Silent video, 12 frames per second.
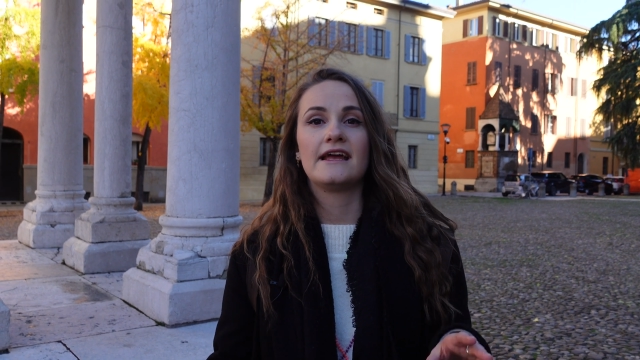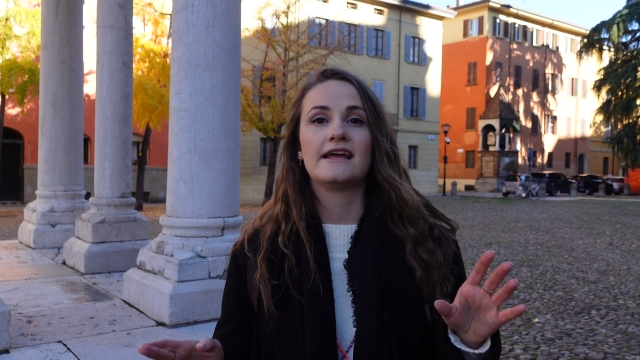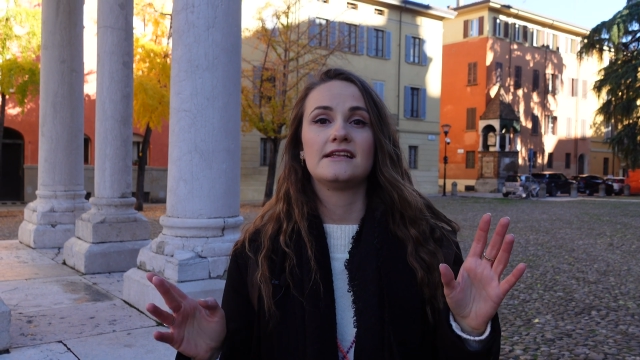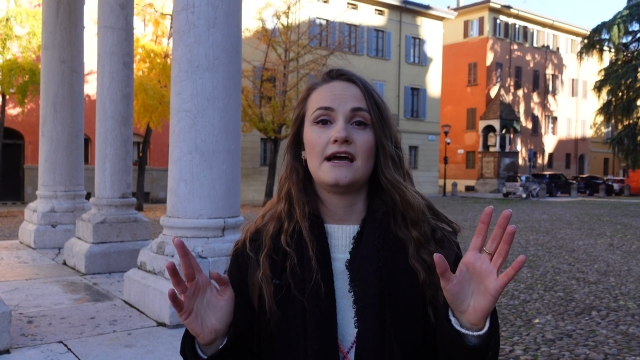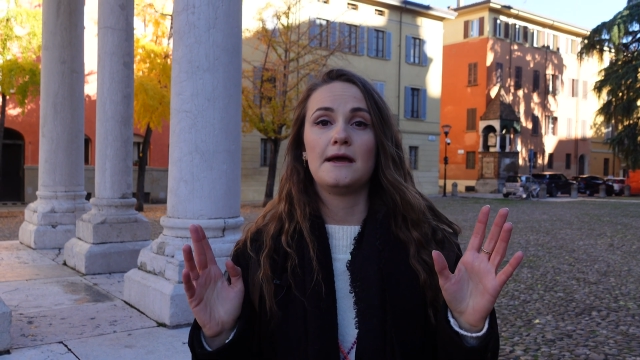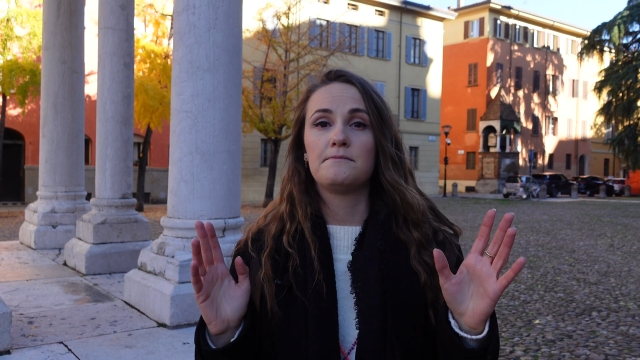
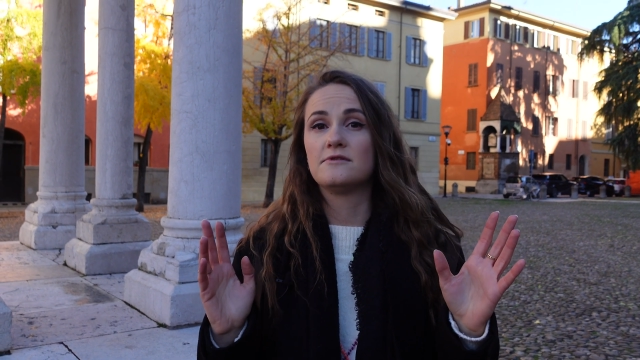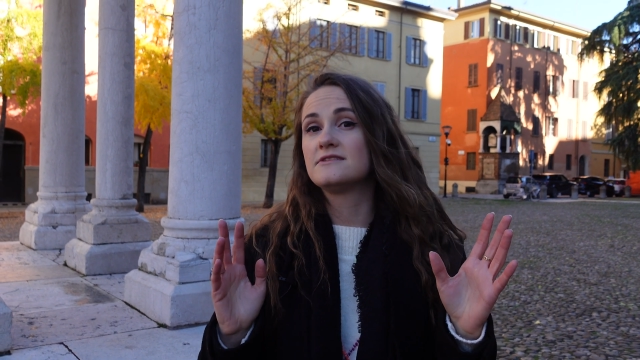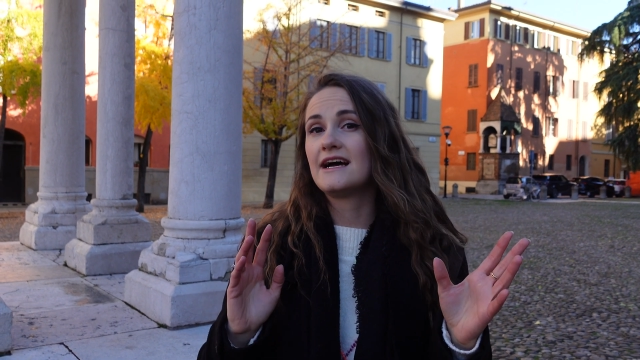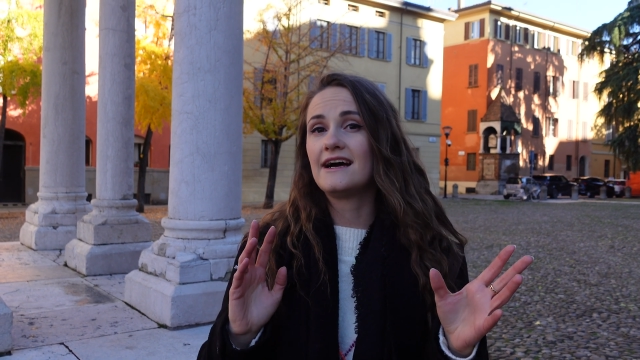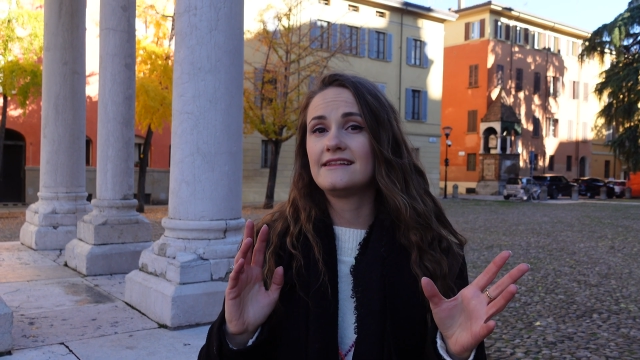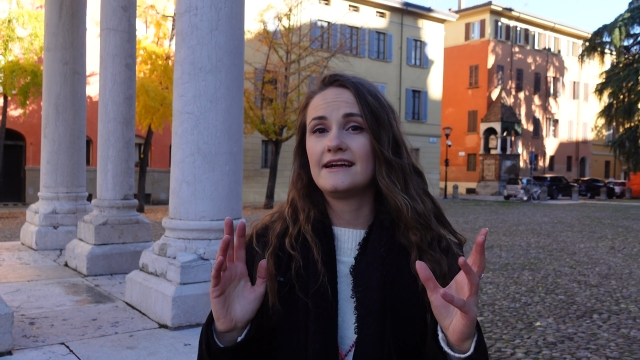and I
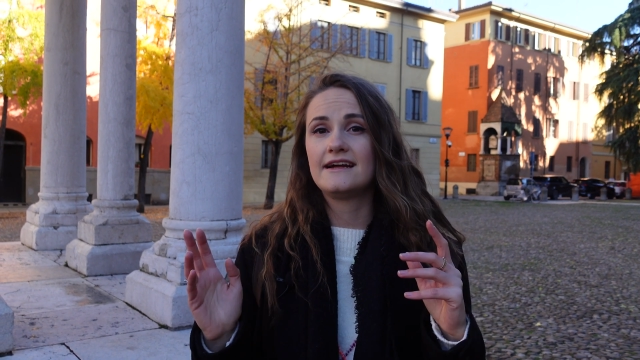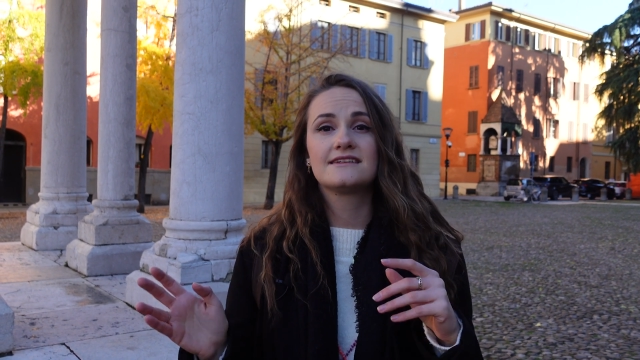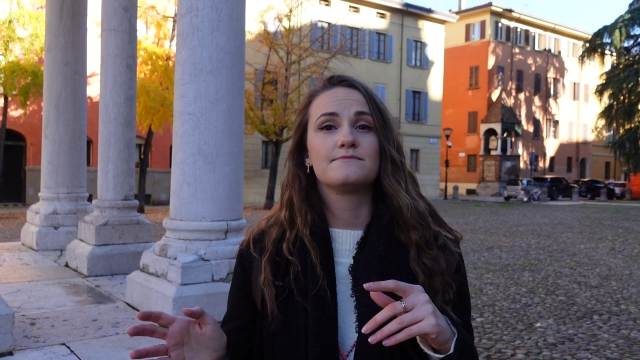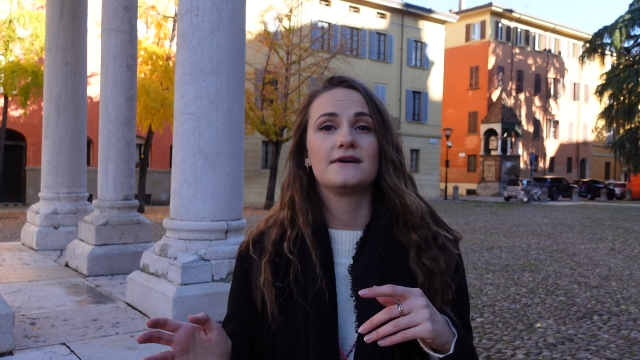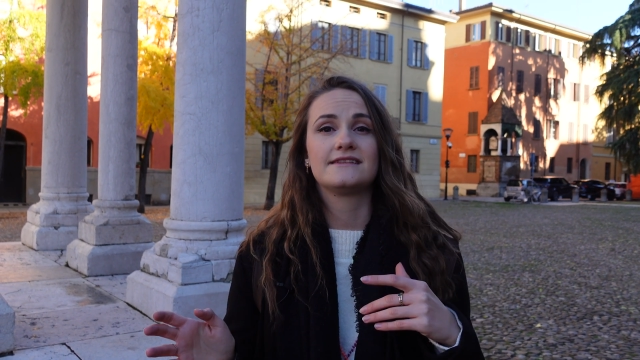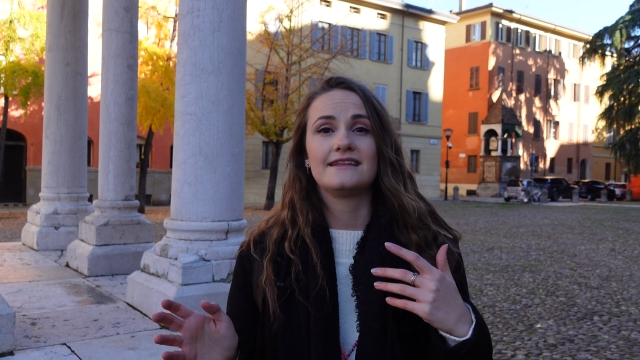post other
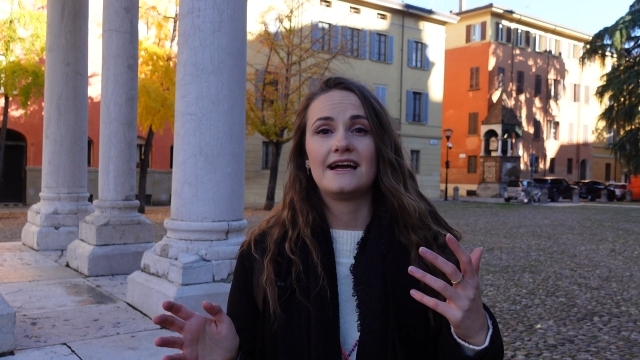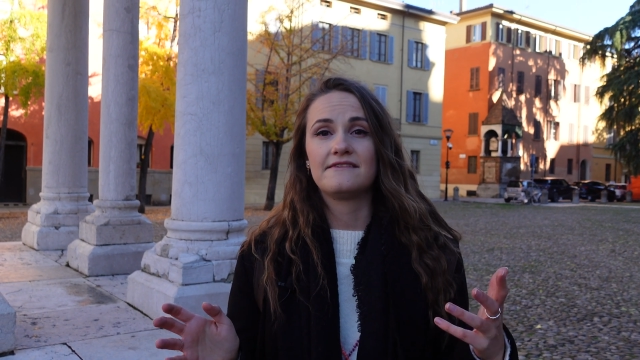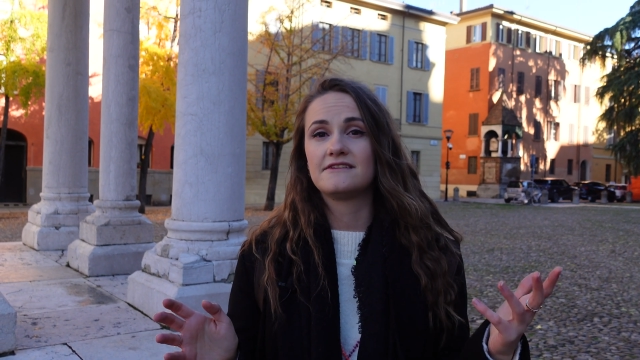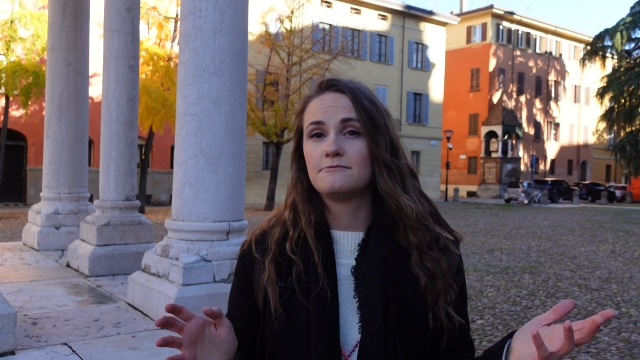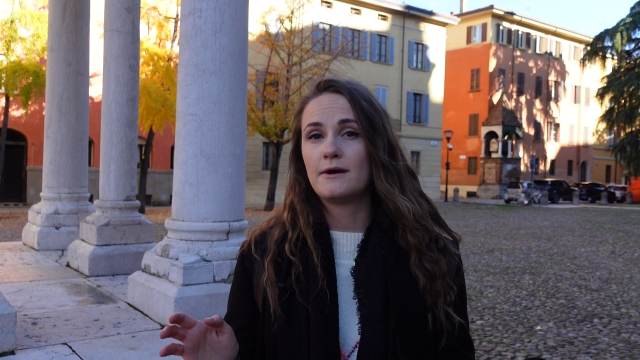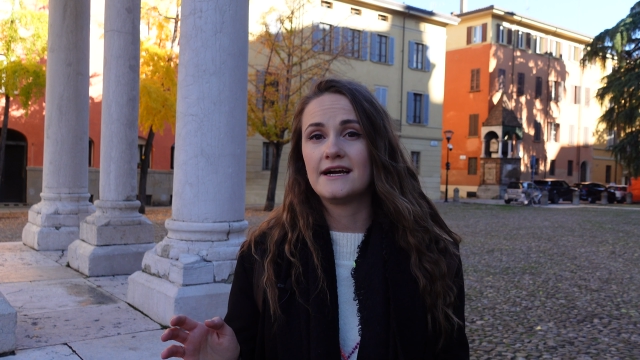expat
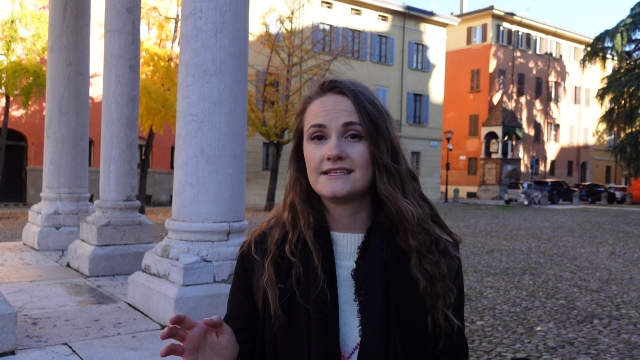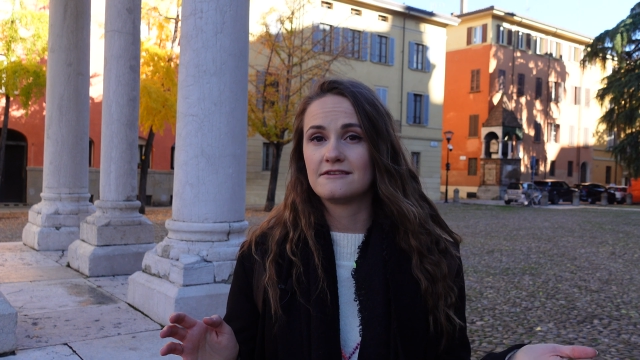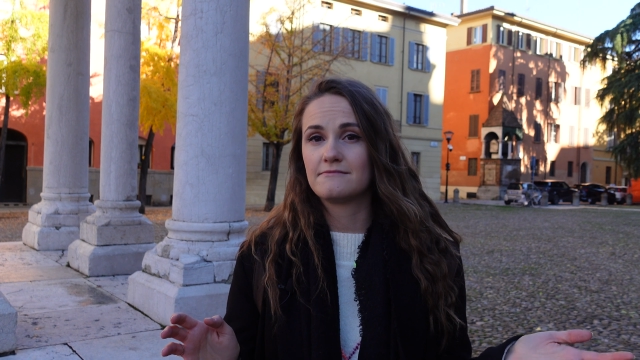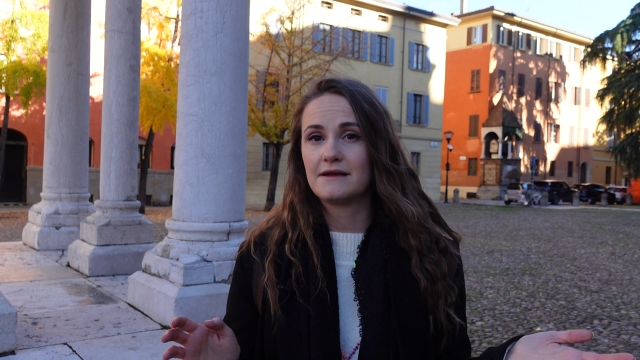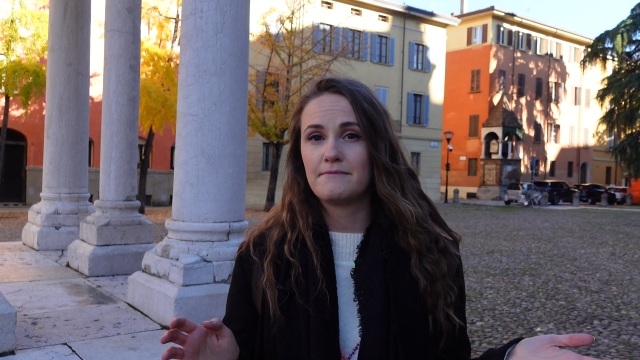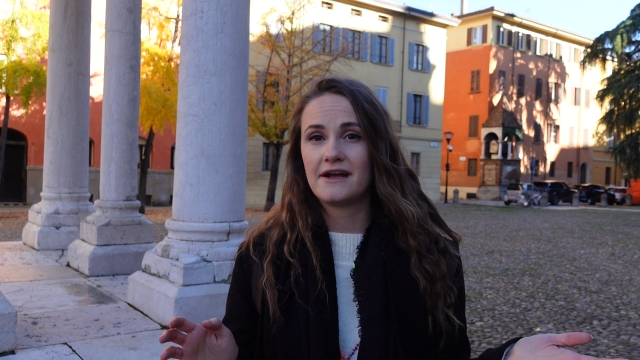life advice
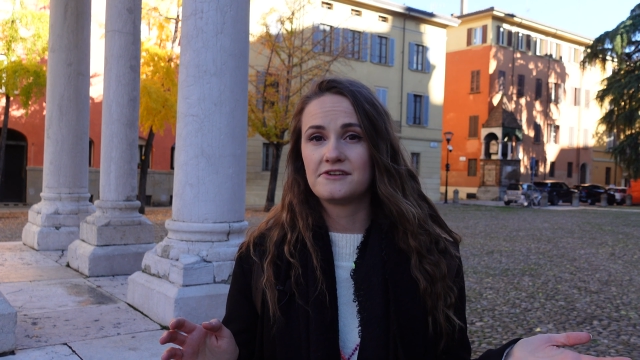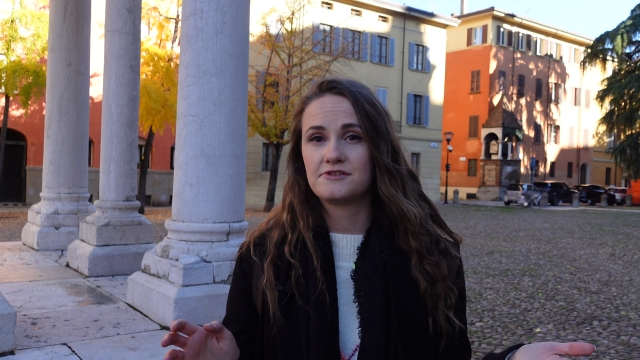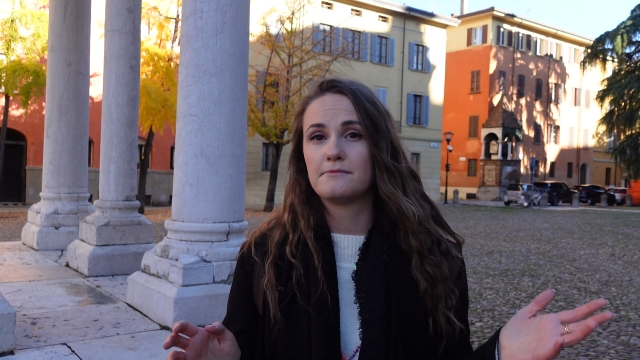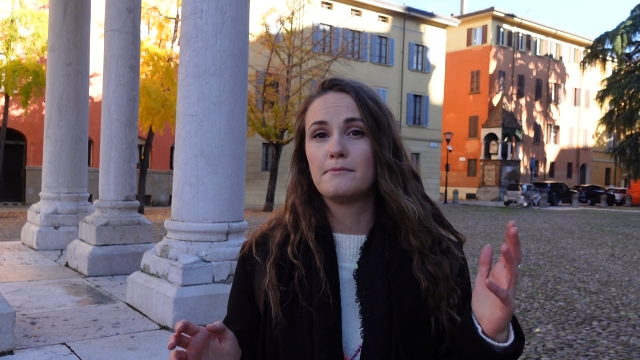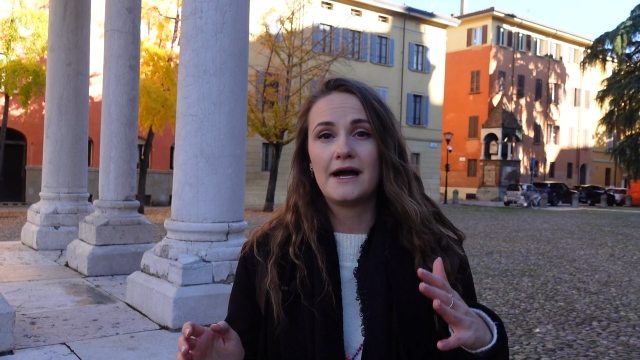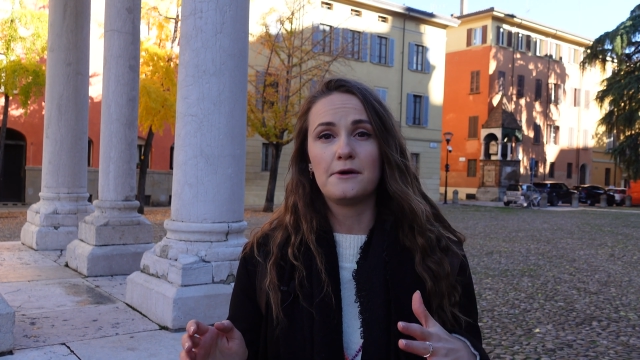on my
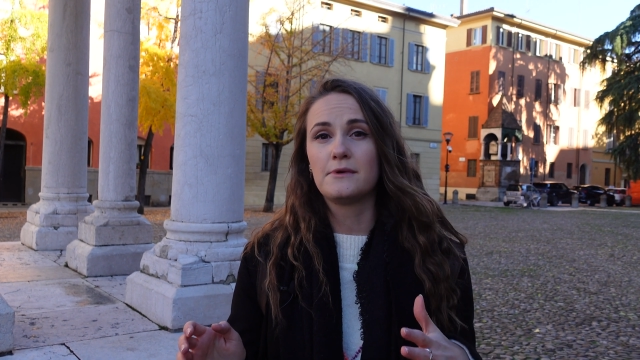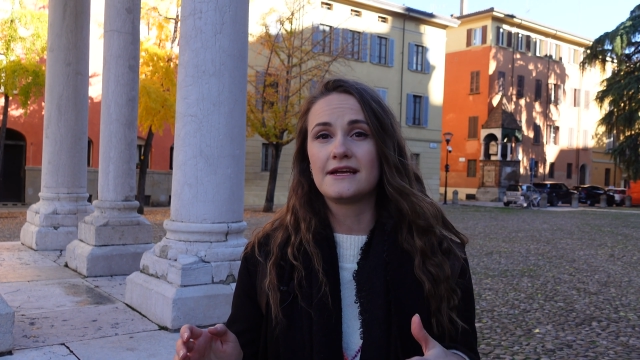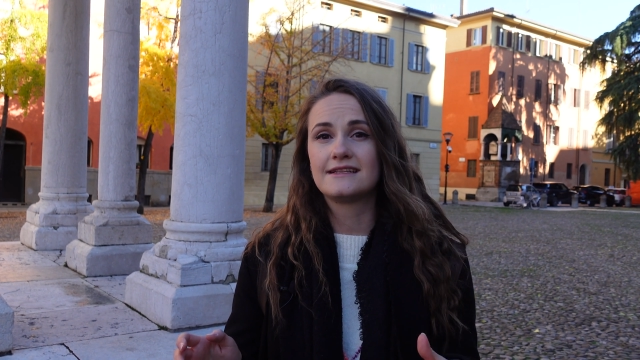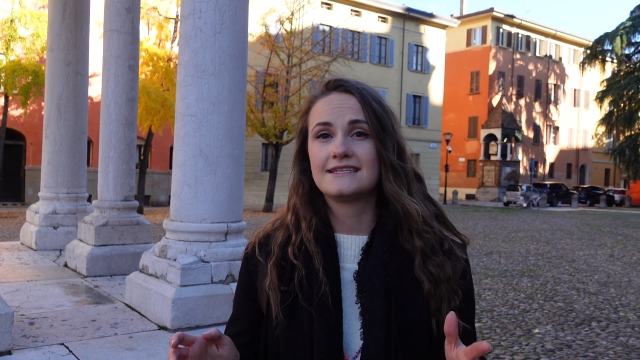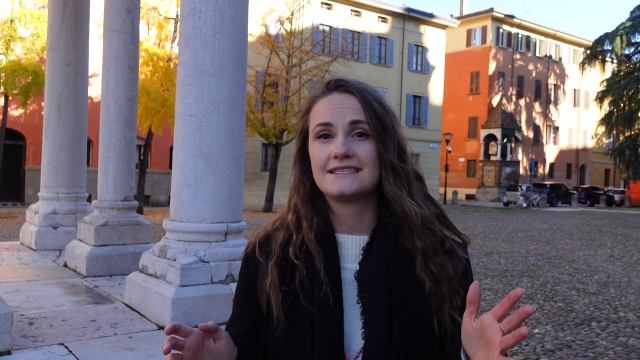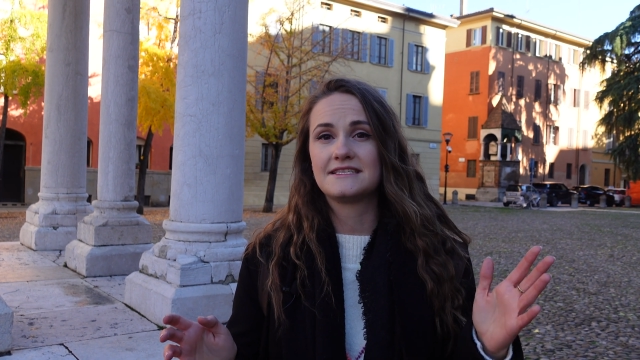Patreon bi-weekly,